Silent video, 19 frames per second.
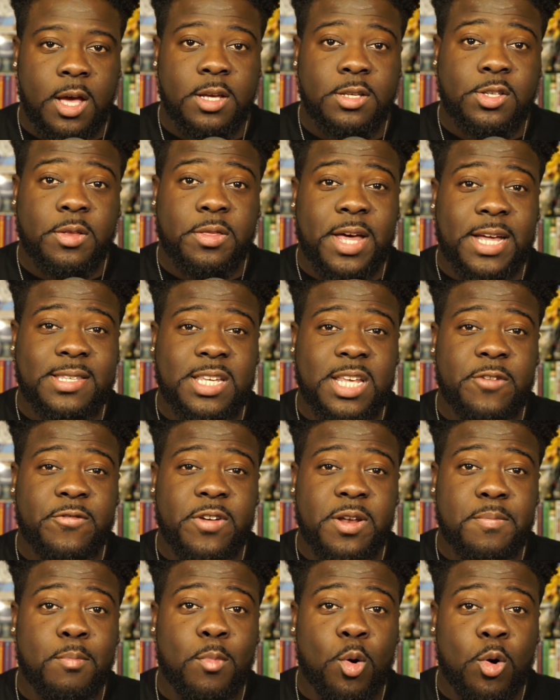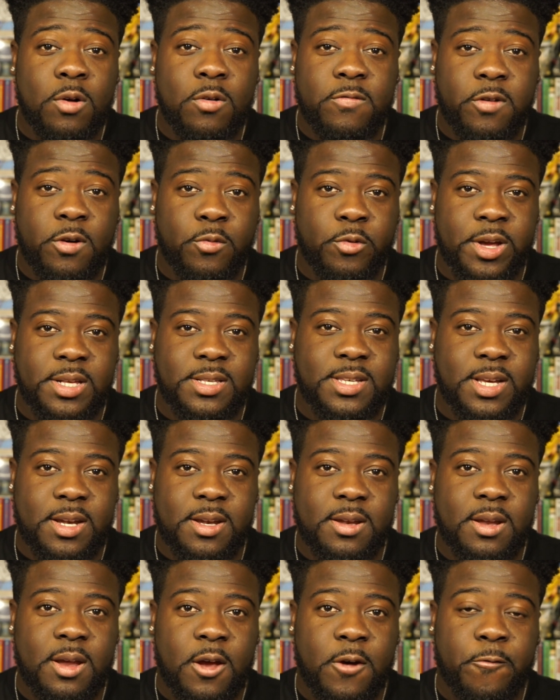So that's even more of a
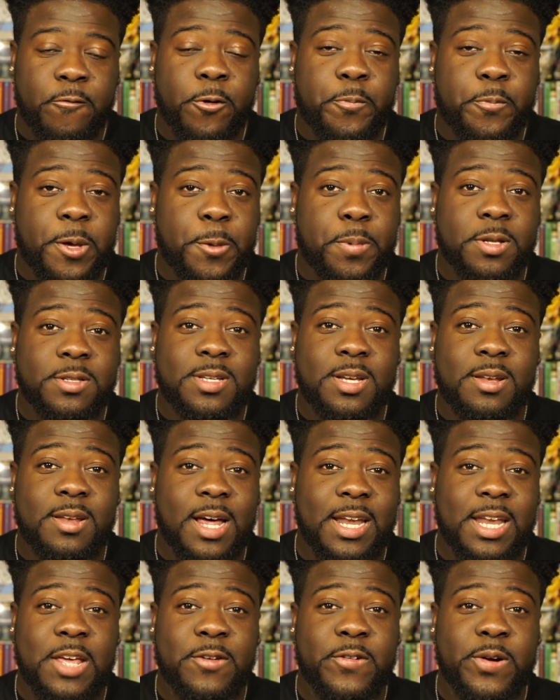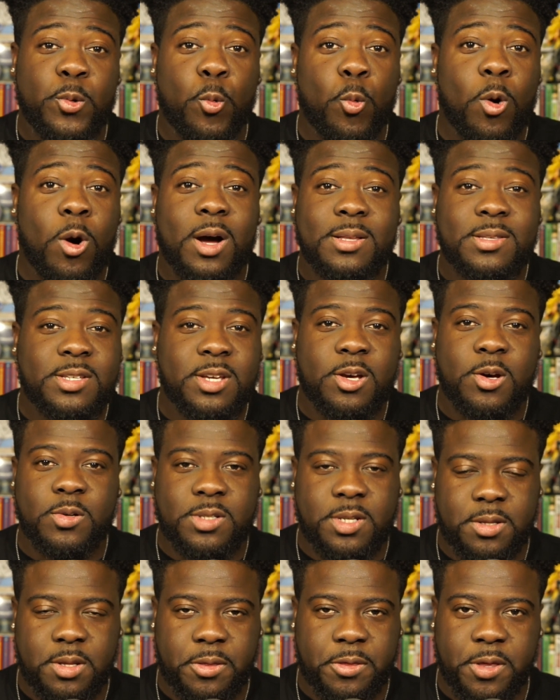reason for people to not even want to go to
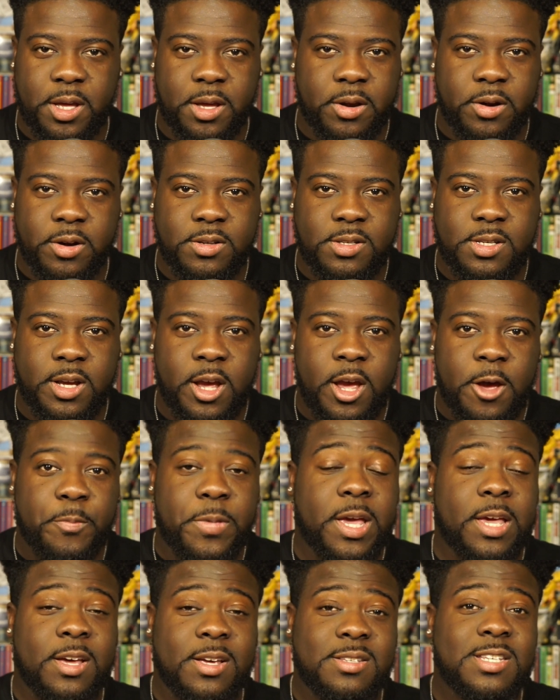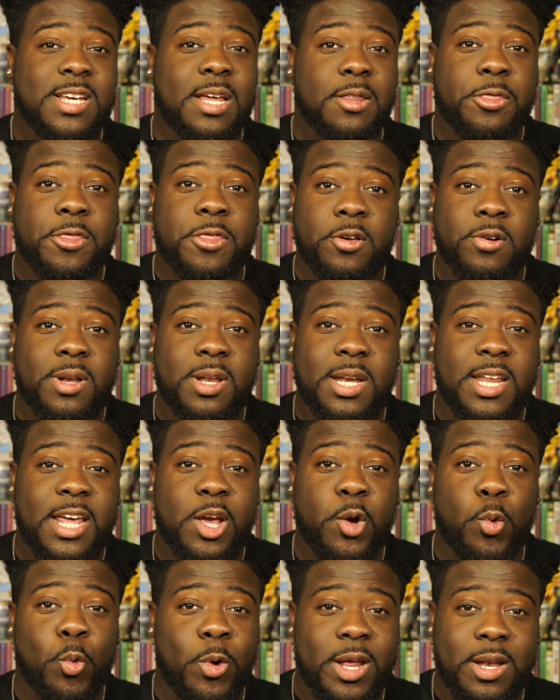the theaters, because that 30-day
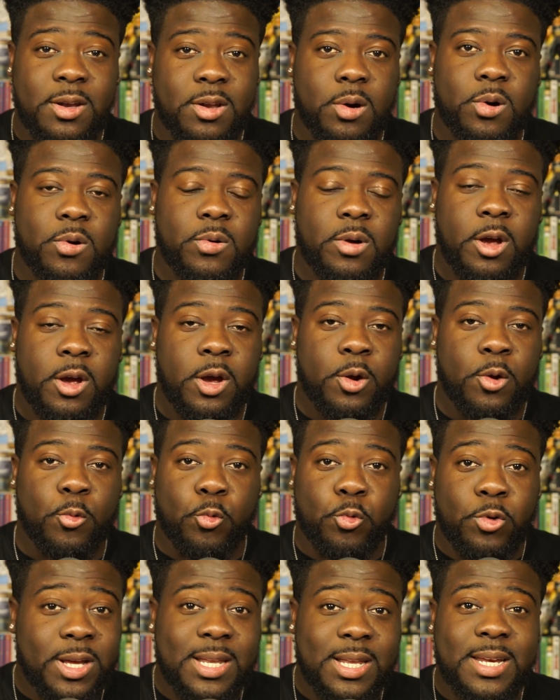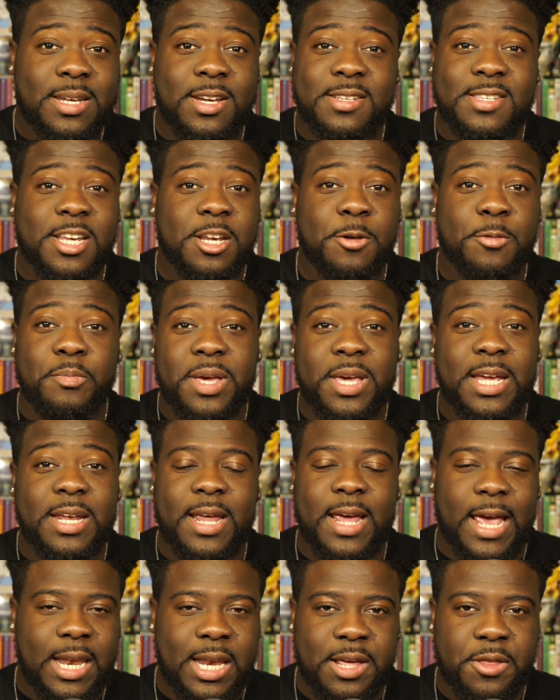window really doesn't mean
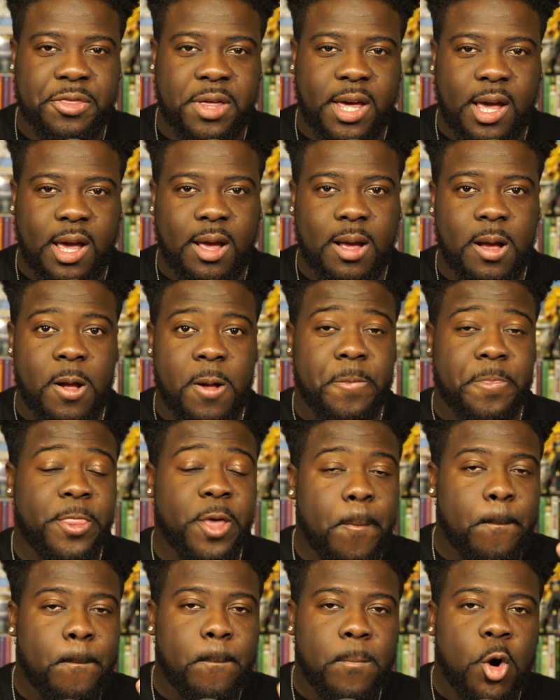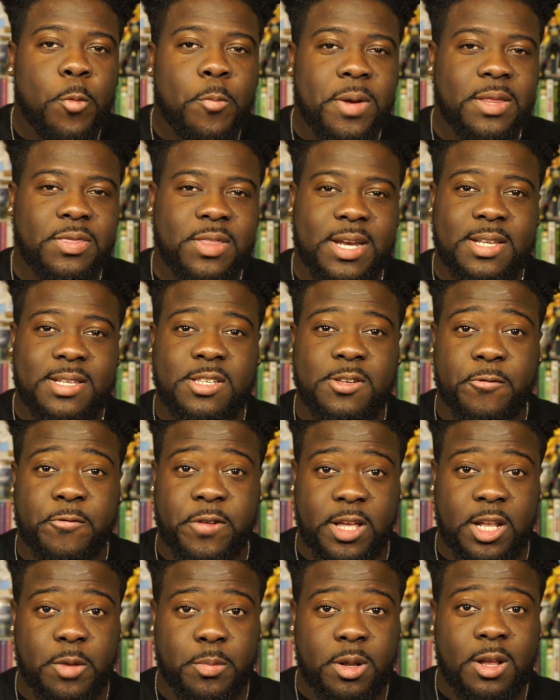anything. The moment that it's
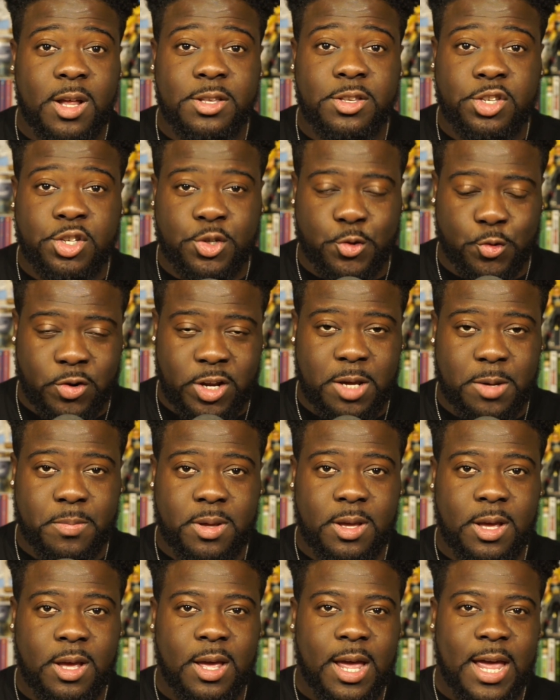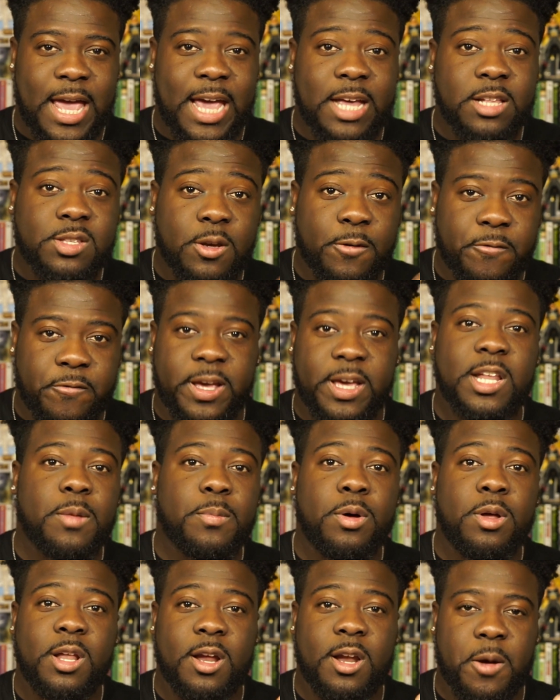available on stream, it's
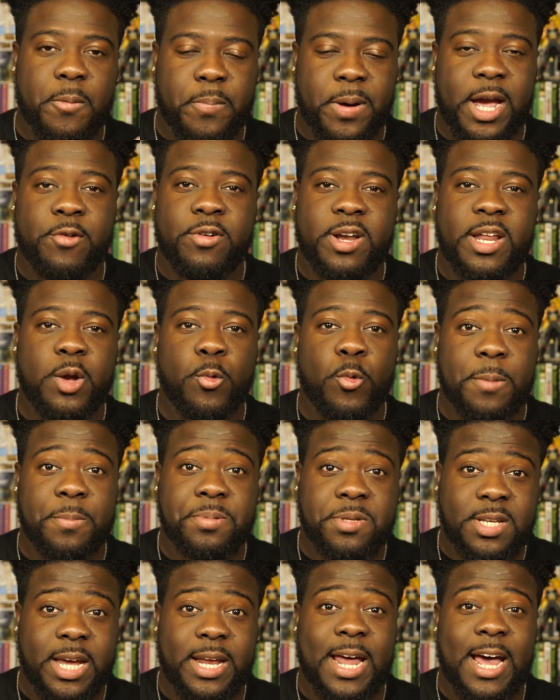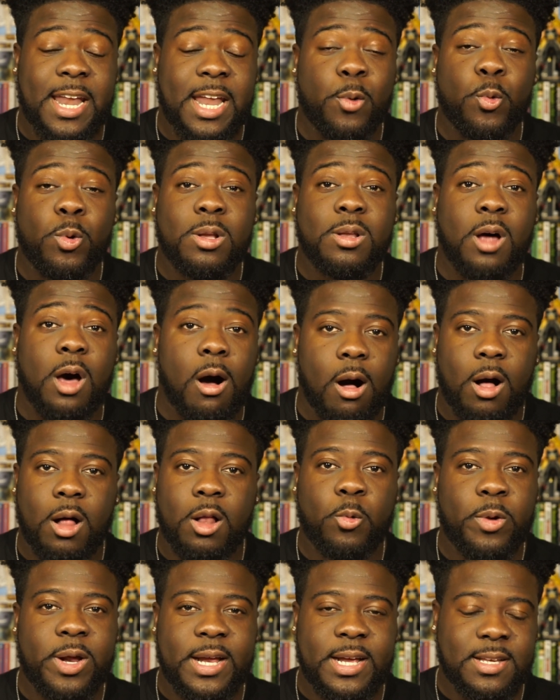available on a pirating website, and it will
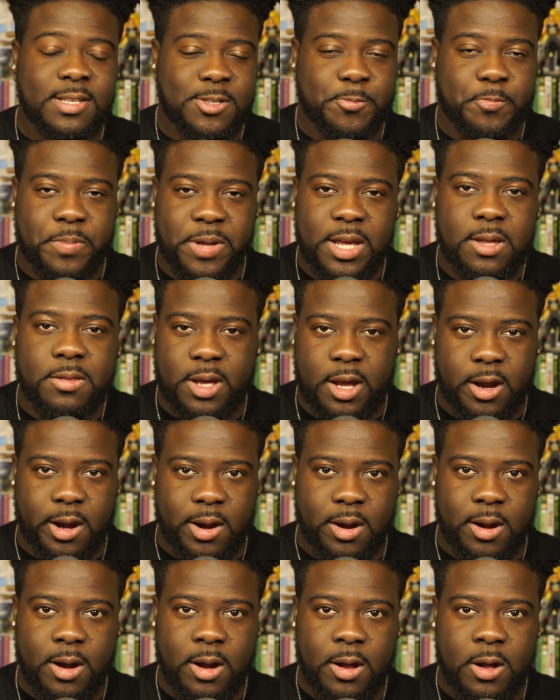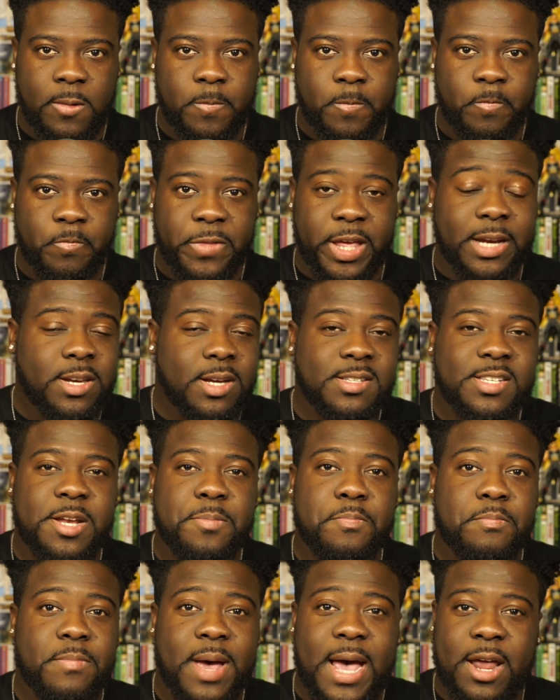always be there. It doesn't
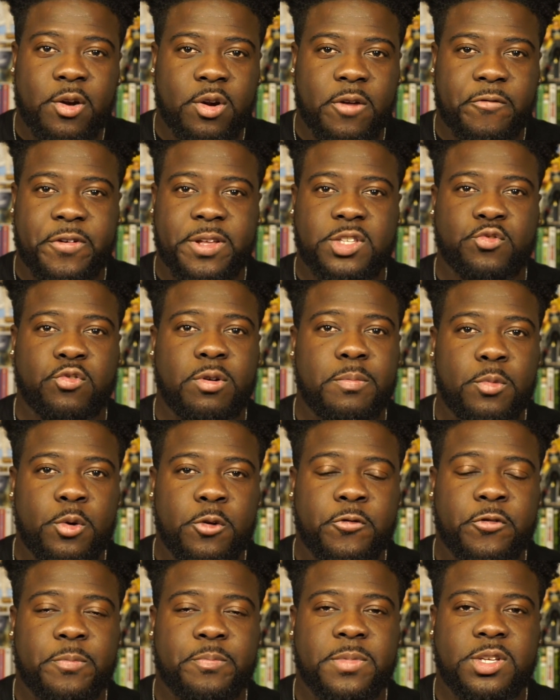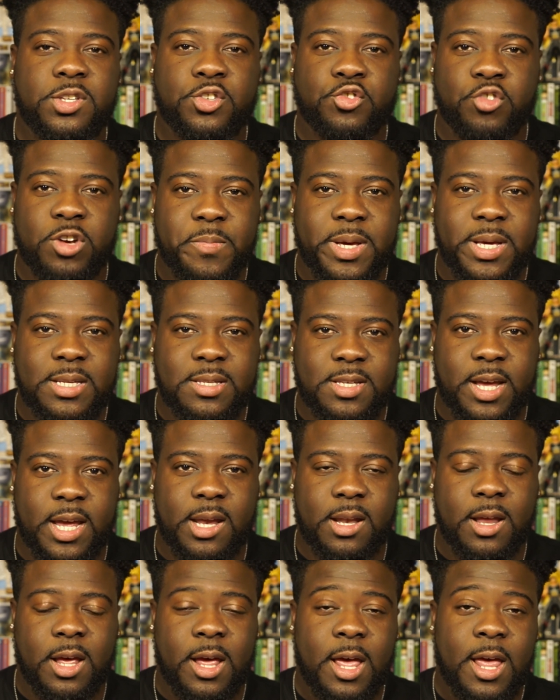matter if it's removed from the streaming
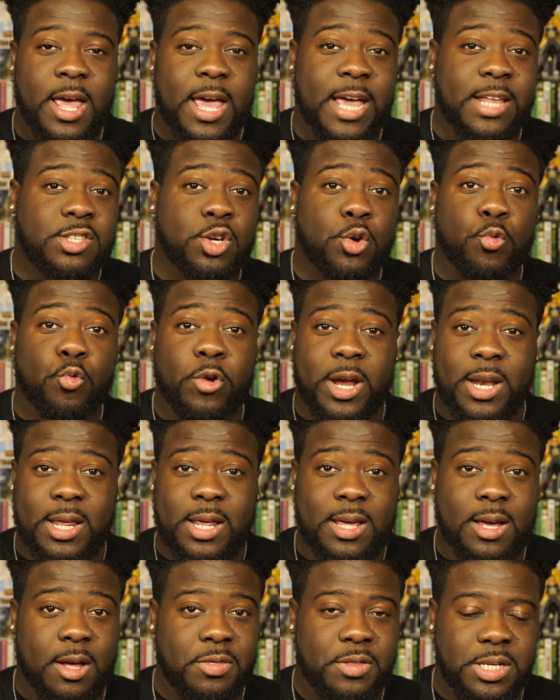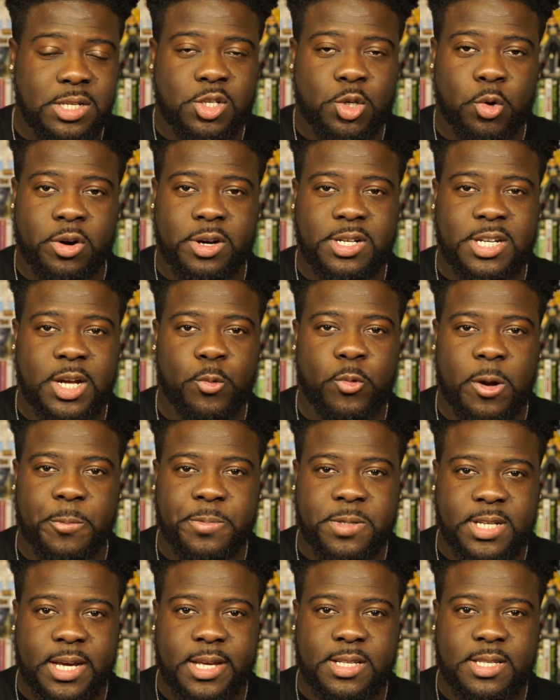site, it's already on these torrenting
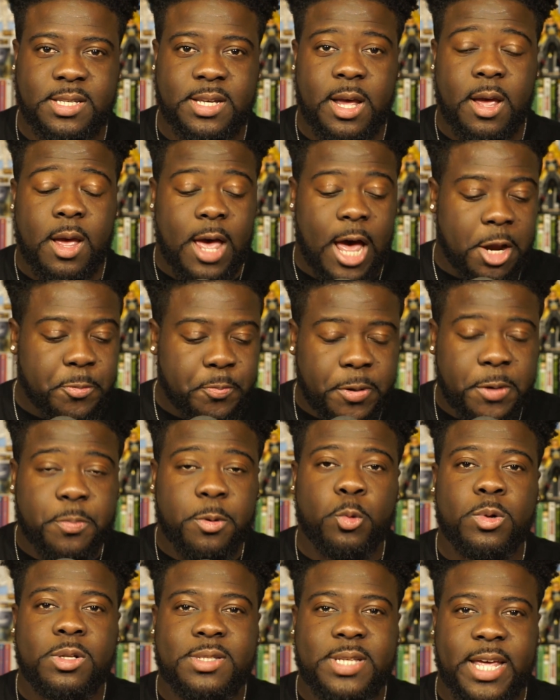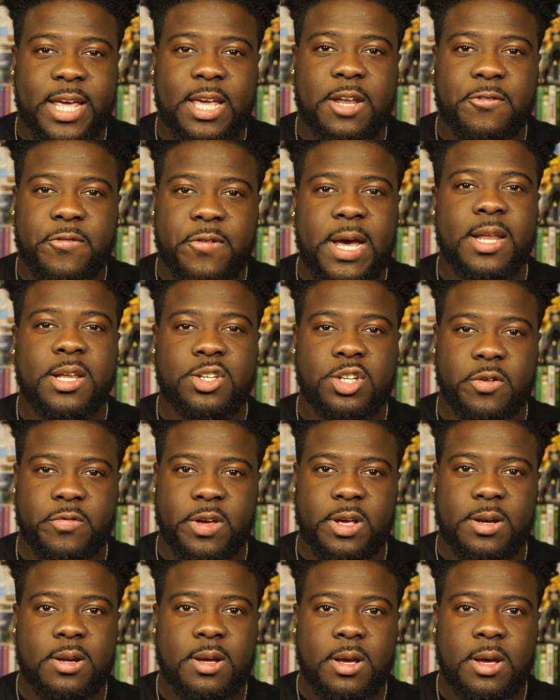websites, and people will take advantage of it.